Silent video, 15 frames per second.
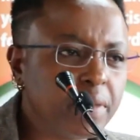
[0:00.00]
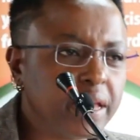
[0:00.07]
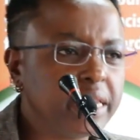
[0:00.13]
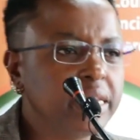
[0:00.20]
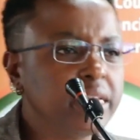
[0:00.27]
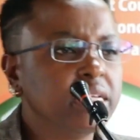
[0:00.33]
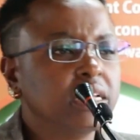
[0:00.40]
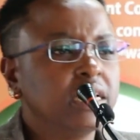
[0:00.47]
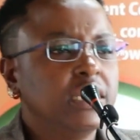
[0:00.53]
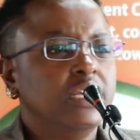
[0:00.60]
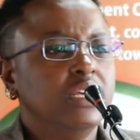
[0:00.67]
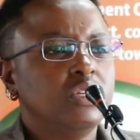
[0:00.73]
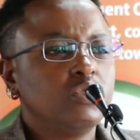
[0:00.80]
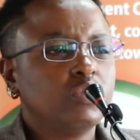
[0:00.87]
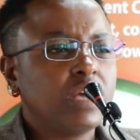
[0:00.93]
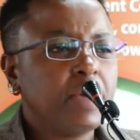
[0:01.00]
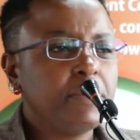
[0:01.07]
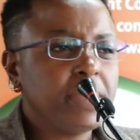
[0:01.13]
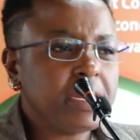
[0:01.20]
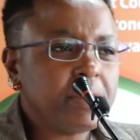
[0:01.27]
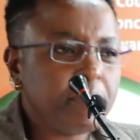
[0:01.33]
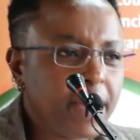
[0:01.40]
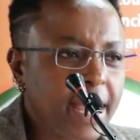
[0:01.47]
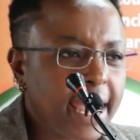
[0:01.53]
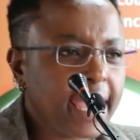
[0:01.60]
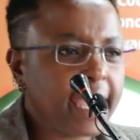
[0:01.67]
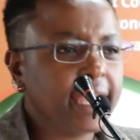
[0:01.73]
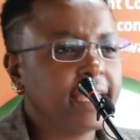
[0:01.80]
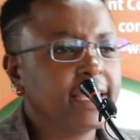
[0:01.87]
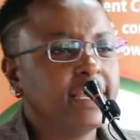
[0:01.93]
money to come and
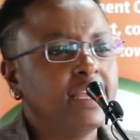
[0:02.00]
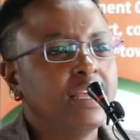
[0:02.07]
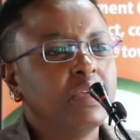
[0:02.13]
buy.